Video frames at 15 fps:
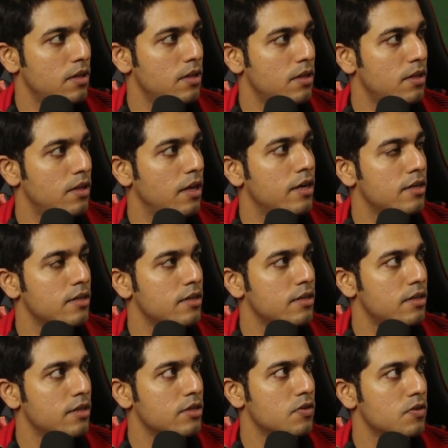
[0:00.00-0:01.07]
That
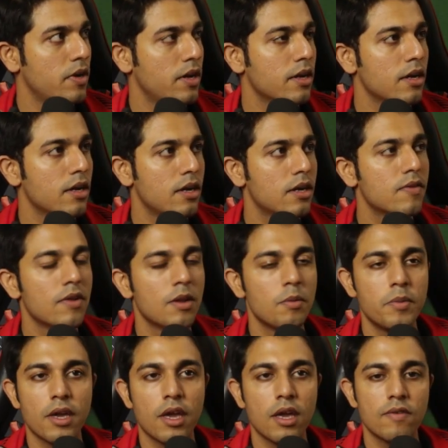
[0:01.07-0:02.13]
this way it will
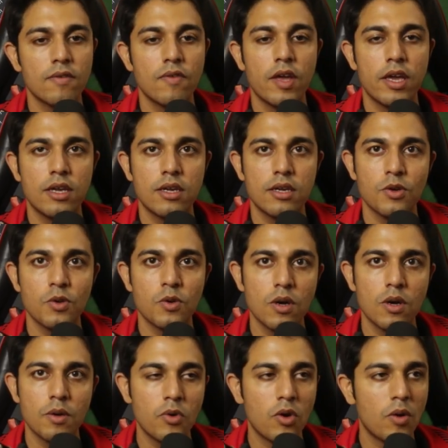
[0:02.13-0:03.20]
behave like, a
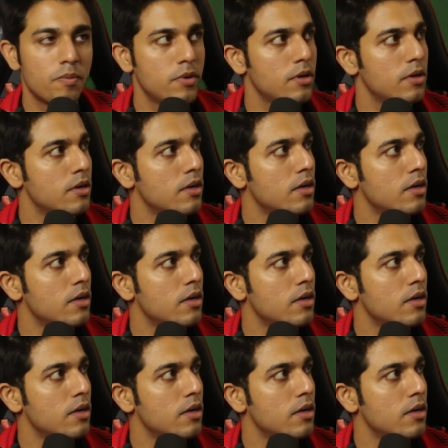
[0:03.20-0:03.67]
proper